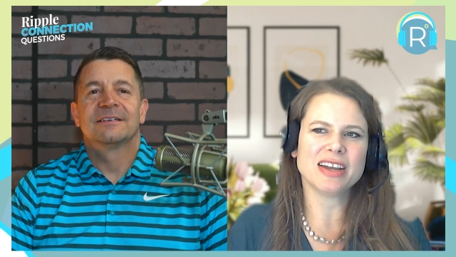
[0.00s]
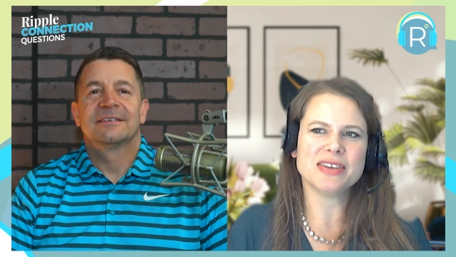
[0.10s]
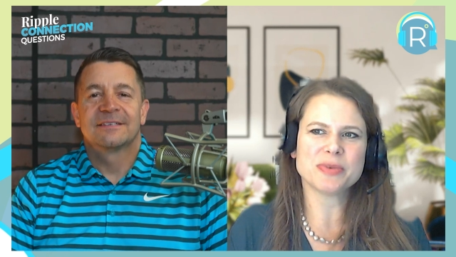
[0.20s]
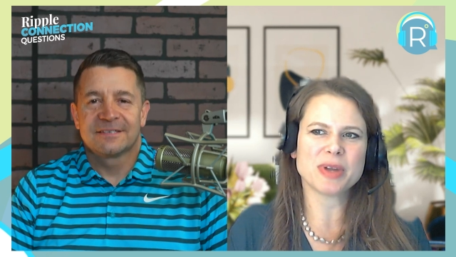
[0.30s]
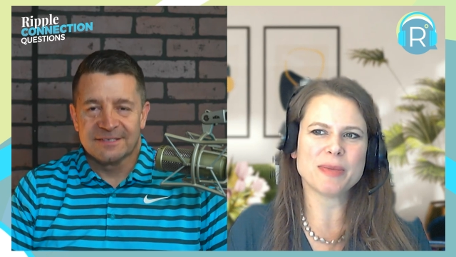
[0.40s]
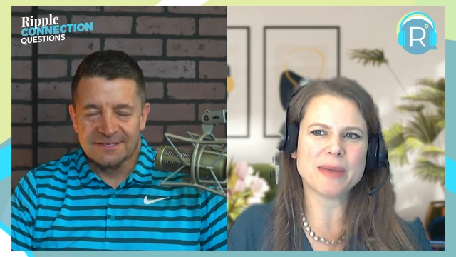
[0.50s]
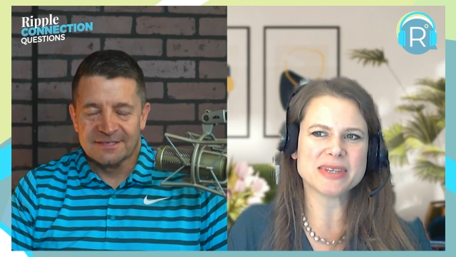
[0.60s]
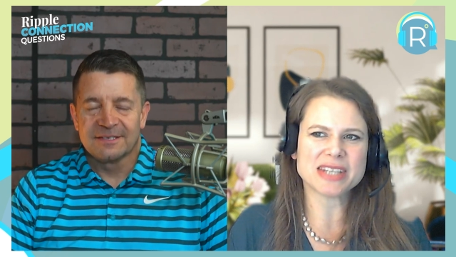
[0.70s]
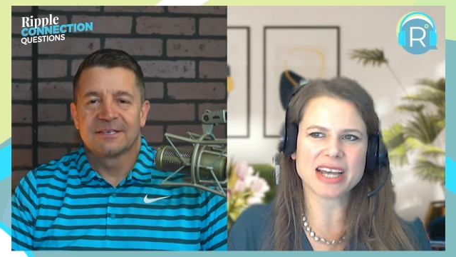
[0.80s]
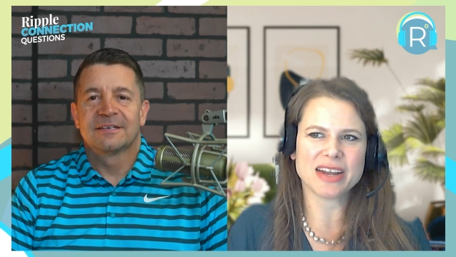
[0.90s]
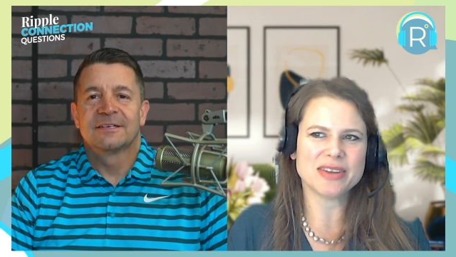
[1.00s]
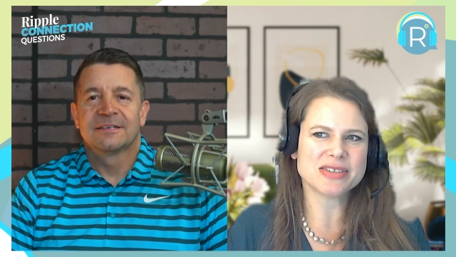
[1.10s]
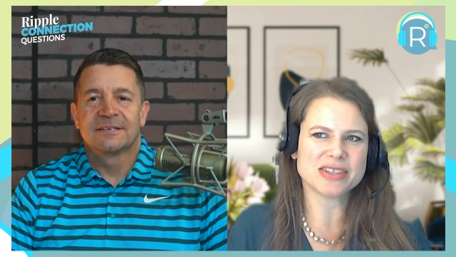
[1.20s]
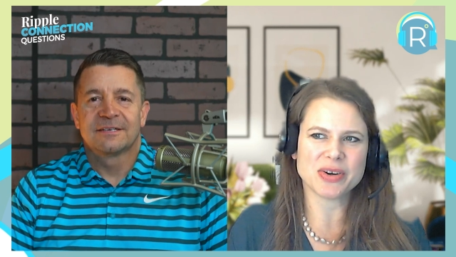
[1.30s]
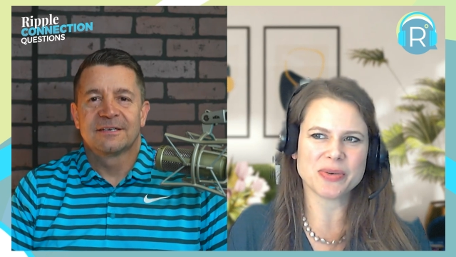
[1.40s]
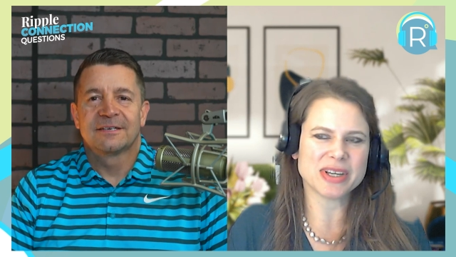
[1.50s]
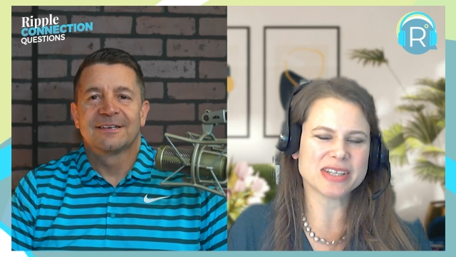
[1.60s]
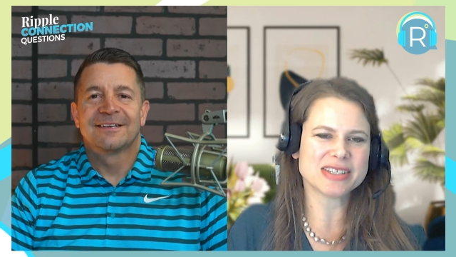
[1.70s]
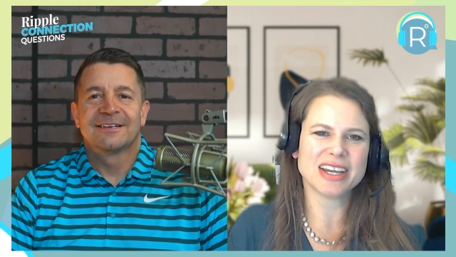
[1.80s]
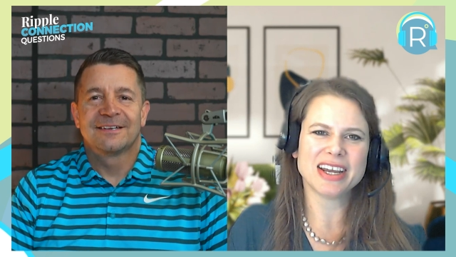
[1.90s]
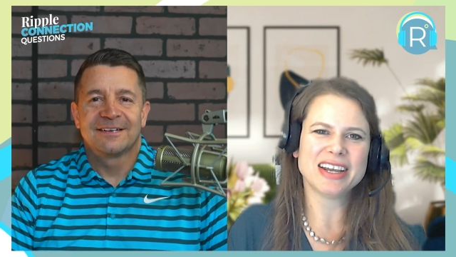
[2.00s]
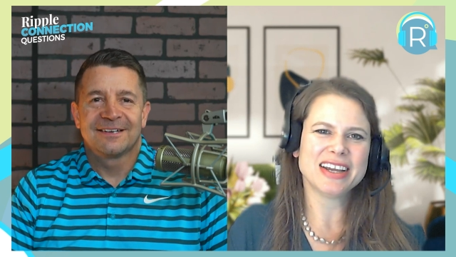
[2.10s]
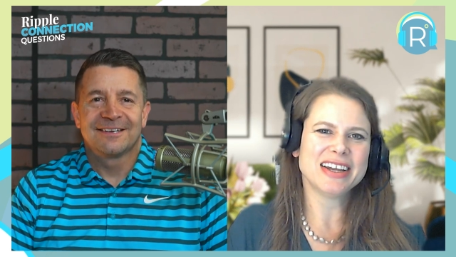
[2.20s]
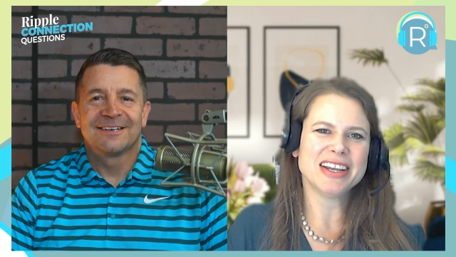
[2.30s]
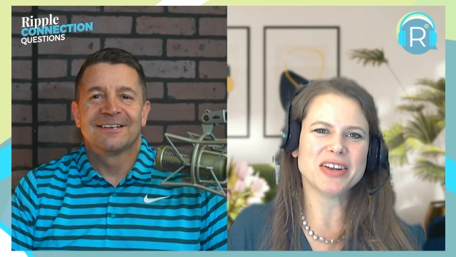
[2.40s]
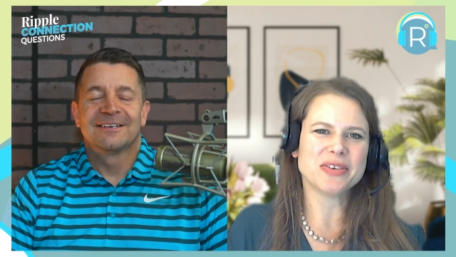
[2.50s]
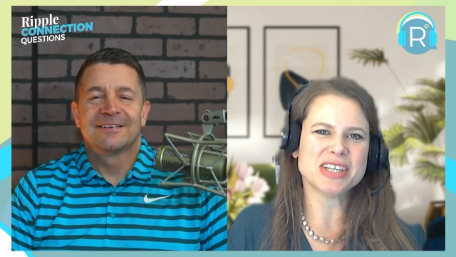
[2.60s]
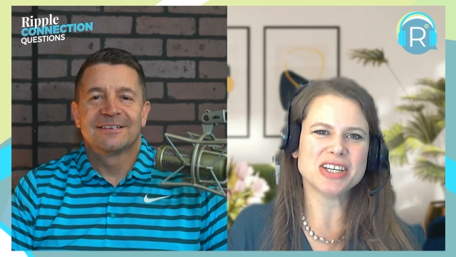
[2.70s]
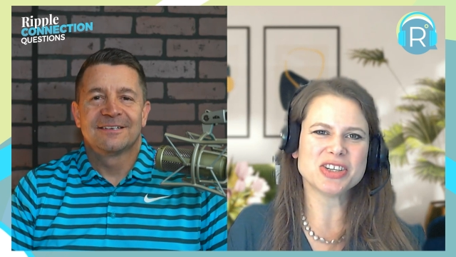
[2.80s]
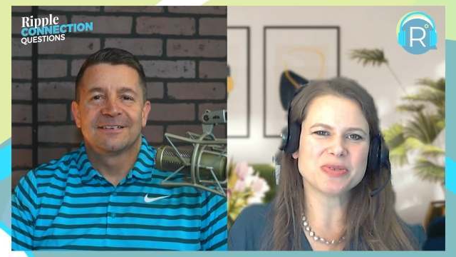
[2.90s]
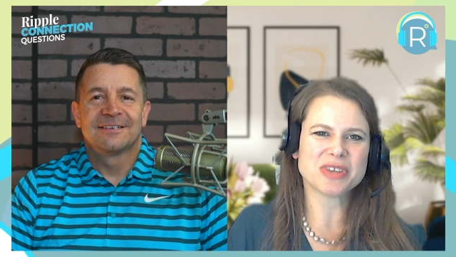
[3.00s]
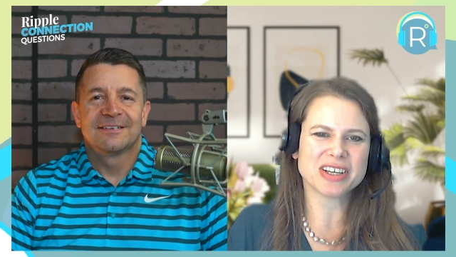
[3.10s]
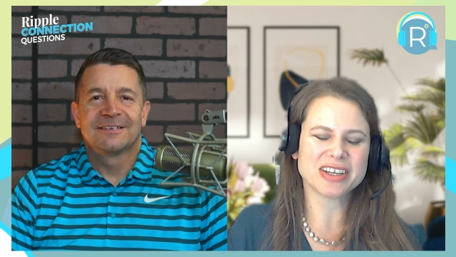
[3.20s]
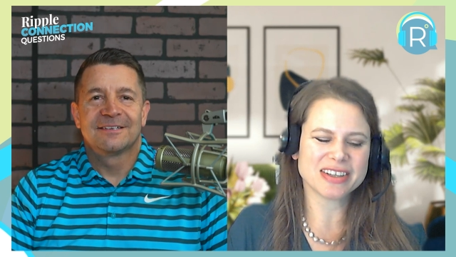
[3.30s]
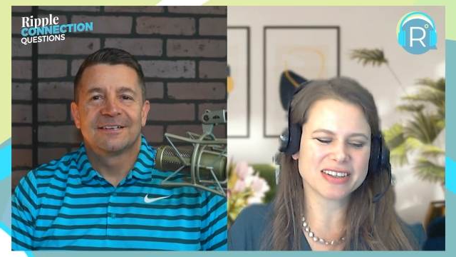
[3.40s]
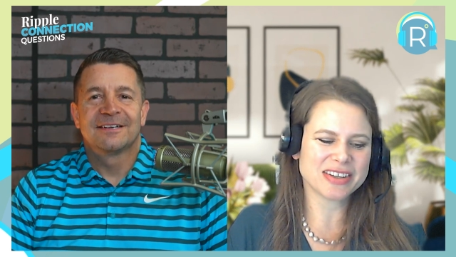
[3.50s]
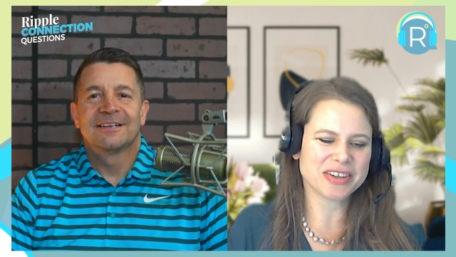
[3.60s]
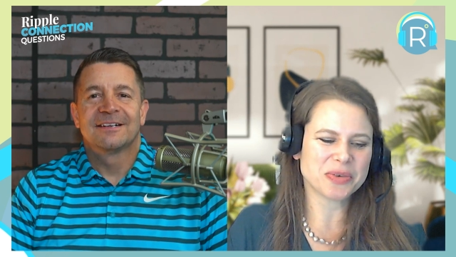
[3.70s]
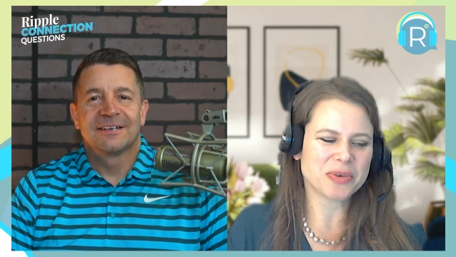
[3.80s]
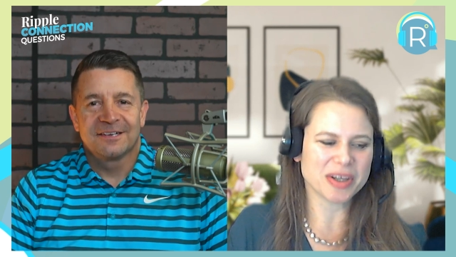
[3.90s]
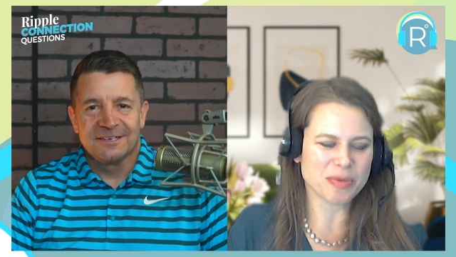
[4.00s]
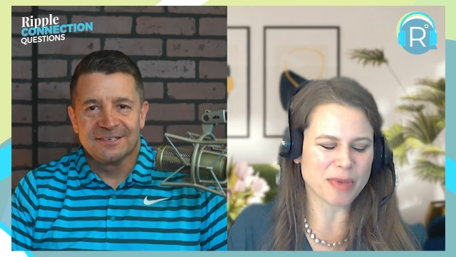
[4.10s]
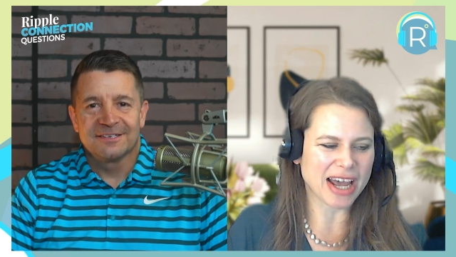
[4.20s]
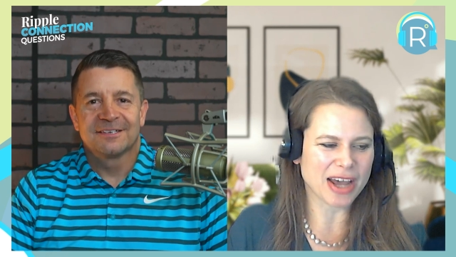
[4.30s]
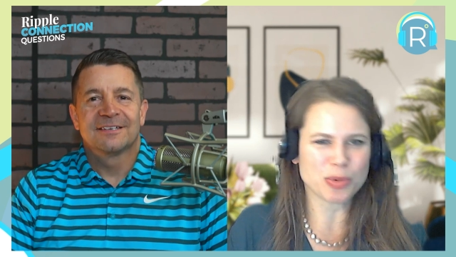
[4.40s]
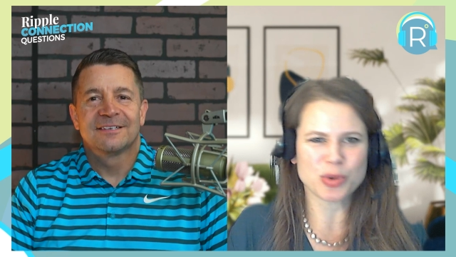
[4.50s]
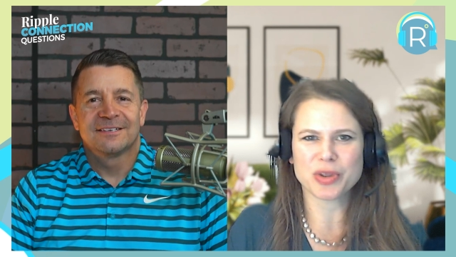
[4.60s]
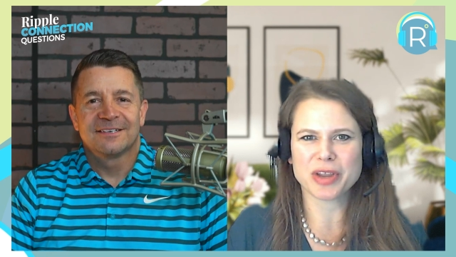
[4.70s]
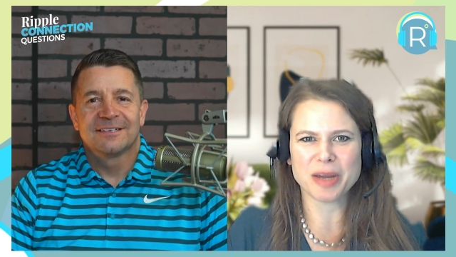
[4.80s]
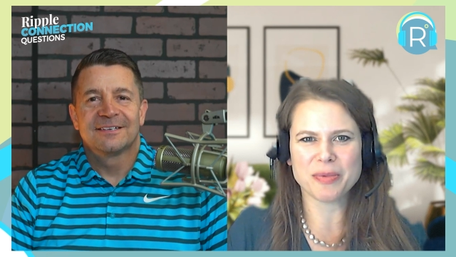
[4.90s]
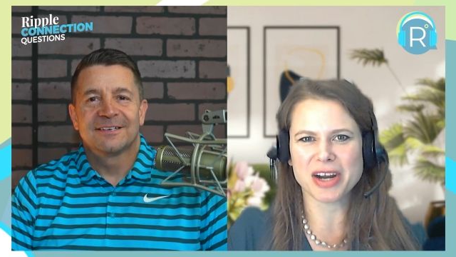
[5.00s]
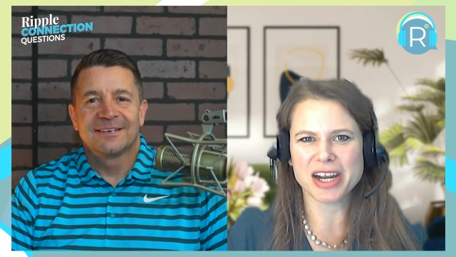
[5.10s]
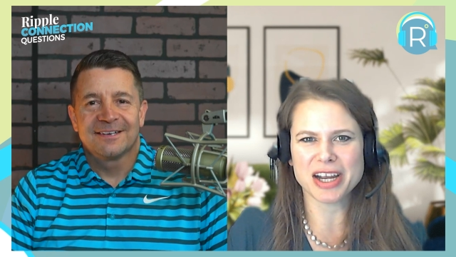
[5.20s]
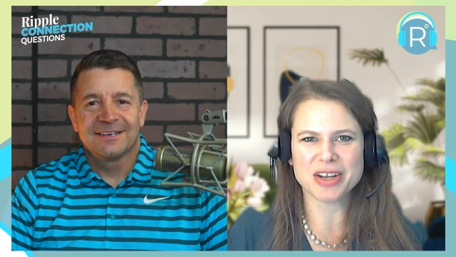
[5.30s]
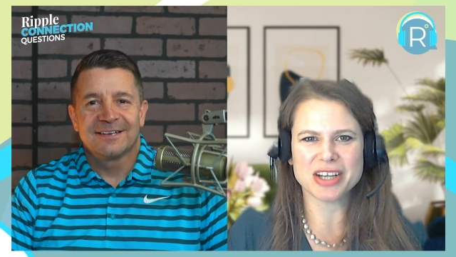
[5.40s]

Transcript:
Speaker 1: I used when I babysat, I used to always you know, teach the the little one math through the library.